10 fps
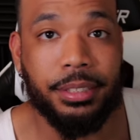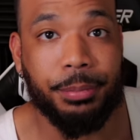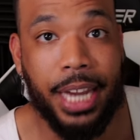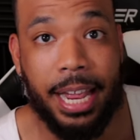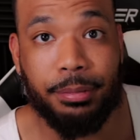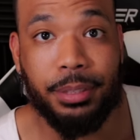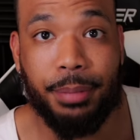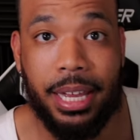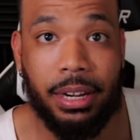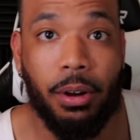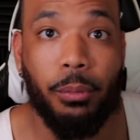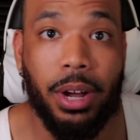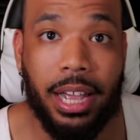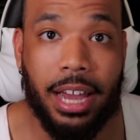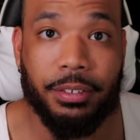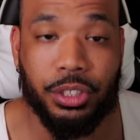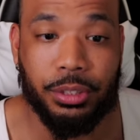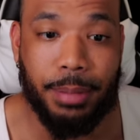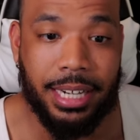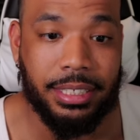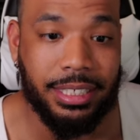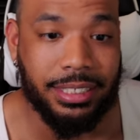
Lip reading: some games depending on what kind of suspension